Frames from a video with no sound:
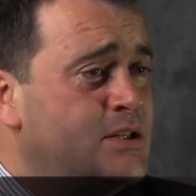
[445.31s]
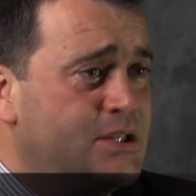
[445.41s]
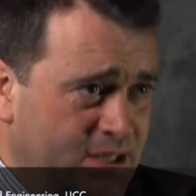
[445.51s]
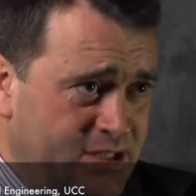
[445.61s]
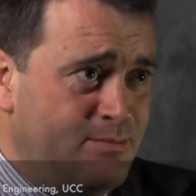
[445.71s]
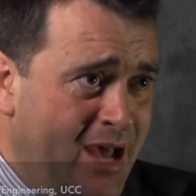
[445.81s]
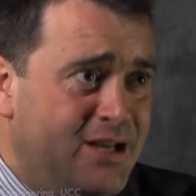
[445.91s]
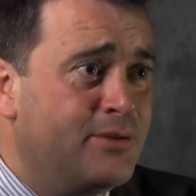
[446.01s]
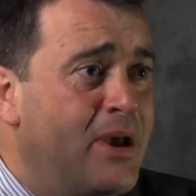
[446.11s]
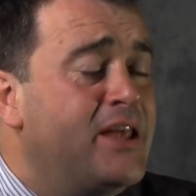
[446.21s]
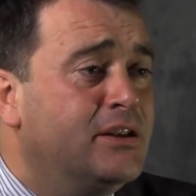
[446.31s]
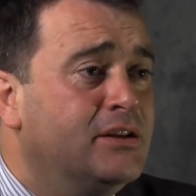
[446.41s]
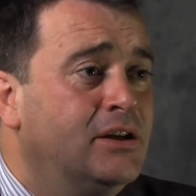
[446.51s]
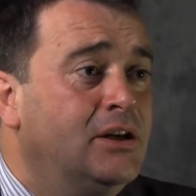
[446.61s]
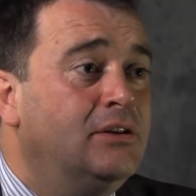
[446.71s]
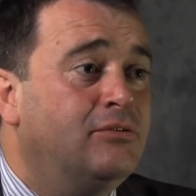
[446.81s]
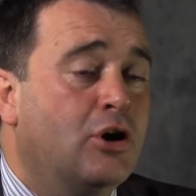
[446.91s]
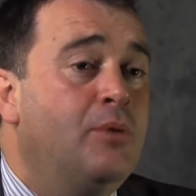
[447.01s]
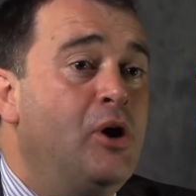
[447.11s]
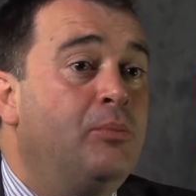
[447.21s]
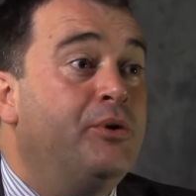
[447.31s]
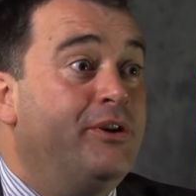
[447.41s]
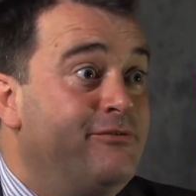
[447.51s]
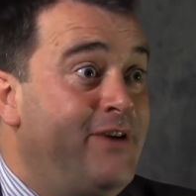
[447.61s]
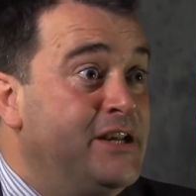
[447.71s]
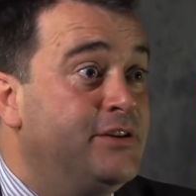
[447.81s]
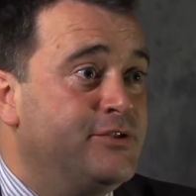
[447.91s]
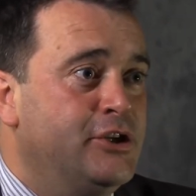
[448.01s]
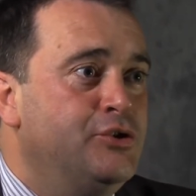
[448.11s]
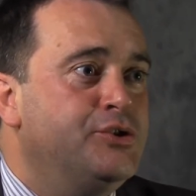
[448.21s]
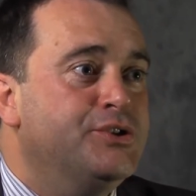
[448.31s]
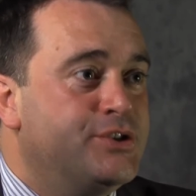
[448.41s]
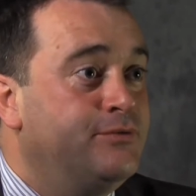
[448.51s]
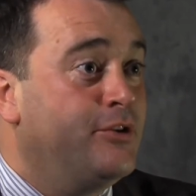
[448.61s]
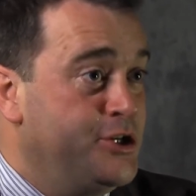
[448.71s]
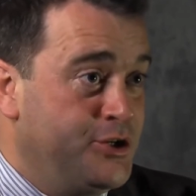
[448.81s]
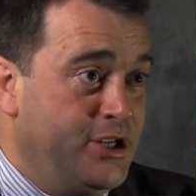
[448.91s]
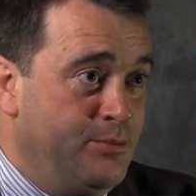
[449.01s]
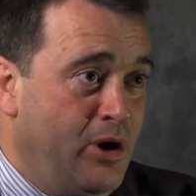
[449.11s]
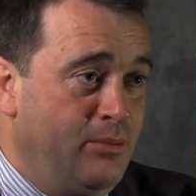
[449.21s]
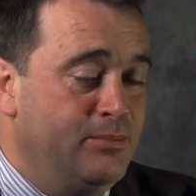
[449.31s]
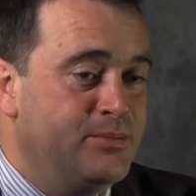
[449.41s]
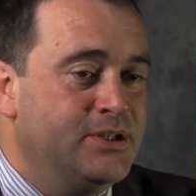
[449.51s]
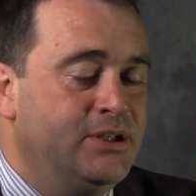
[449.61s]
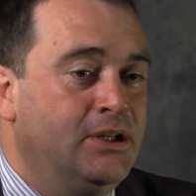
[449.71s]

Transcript: is a systematic method for coming up with inventive solutions to very tricky problems.